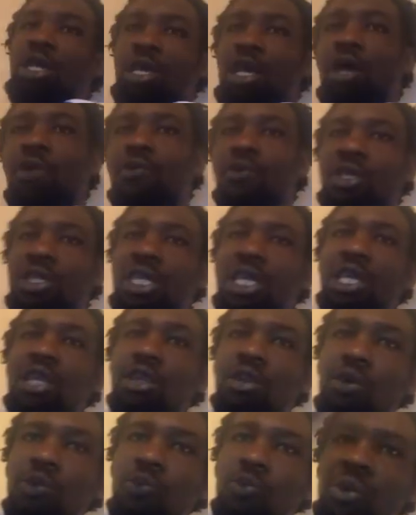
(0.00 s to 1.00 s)
And we
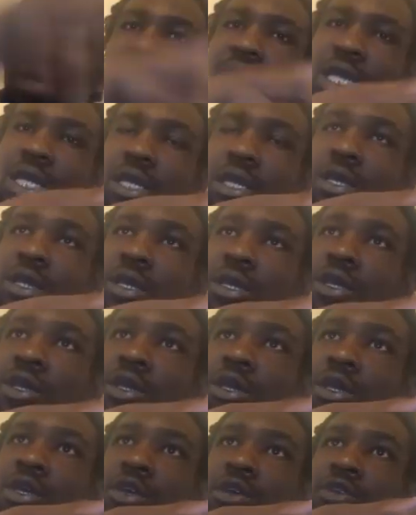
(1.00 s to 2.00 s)
needed a way
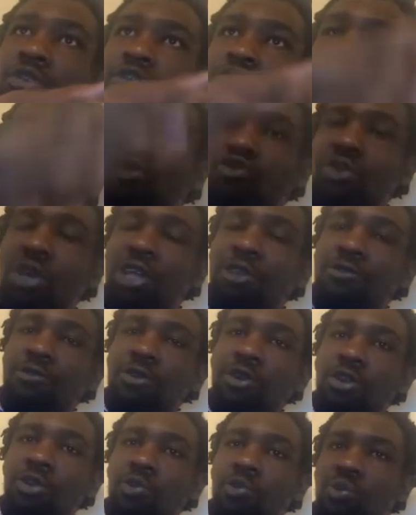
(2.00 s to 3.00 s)
to
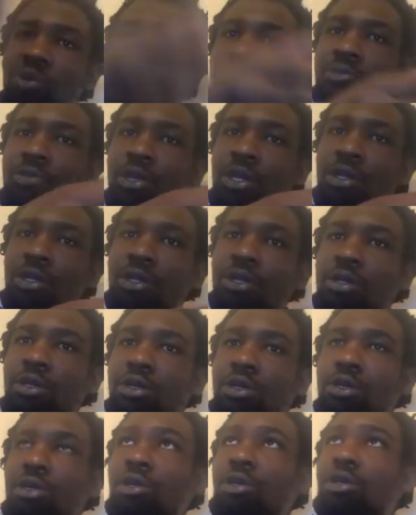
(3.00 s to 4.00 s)
transform the women
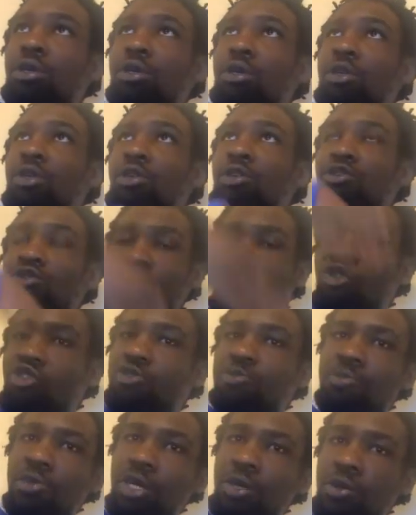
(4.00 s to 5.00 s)
to
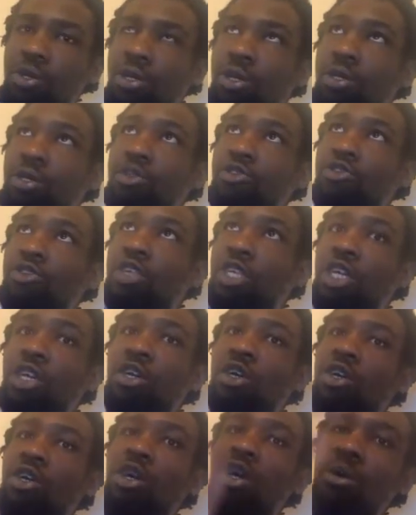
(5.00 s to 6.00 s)
spirit so they
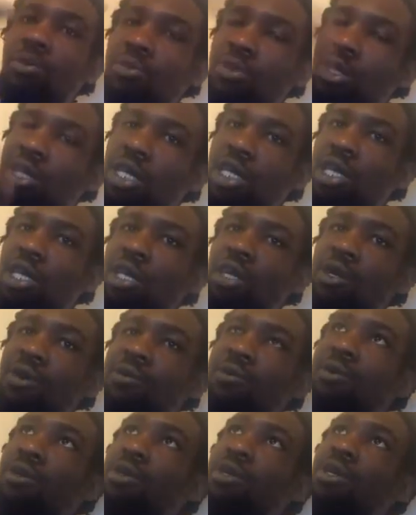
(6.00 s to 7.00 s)
could come live
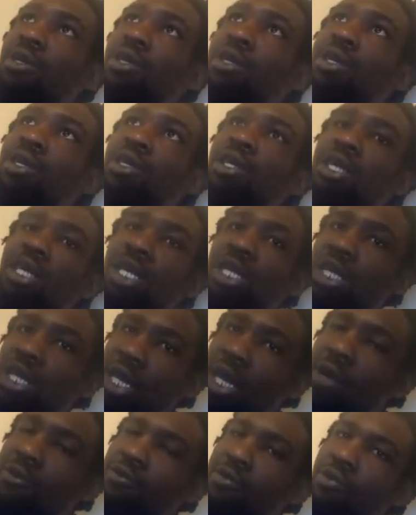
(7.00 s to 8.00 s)
in
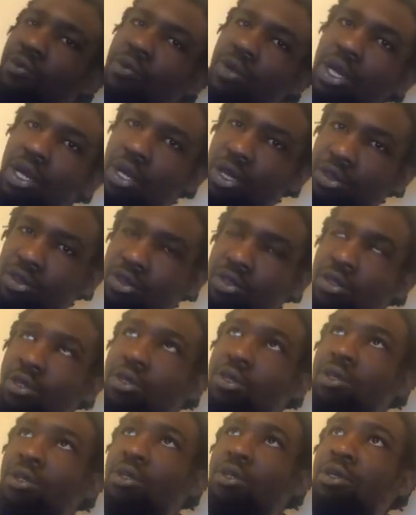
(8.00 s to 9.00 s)
heaven with us.
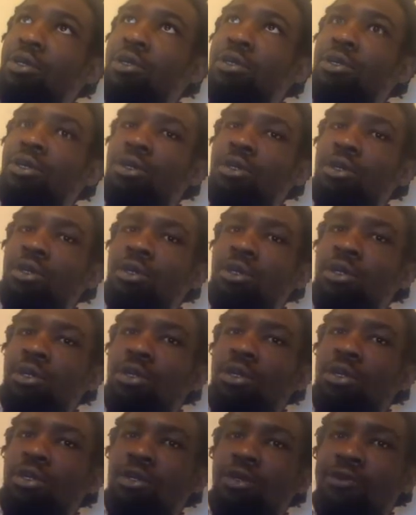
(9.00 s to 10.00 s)

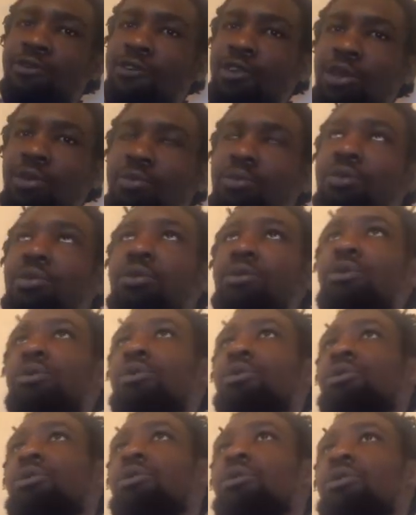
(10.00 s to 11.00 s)
You feel me?
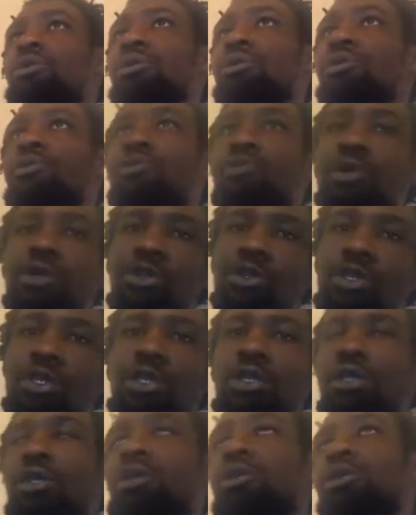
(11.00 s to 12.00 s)
Real
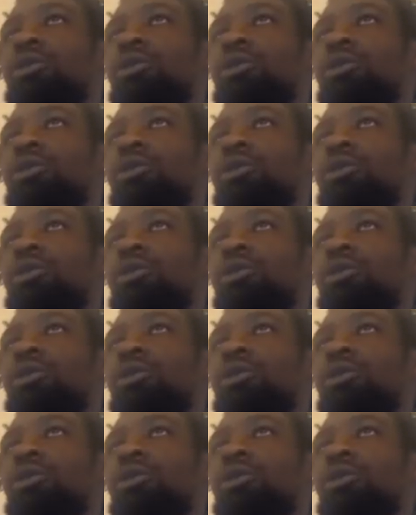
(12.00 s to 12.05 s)
shit.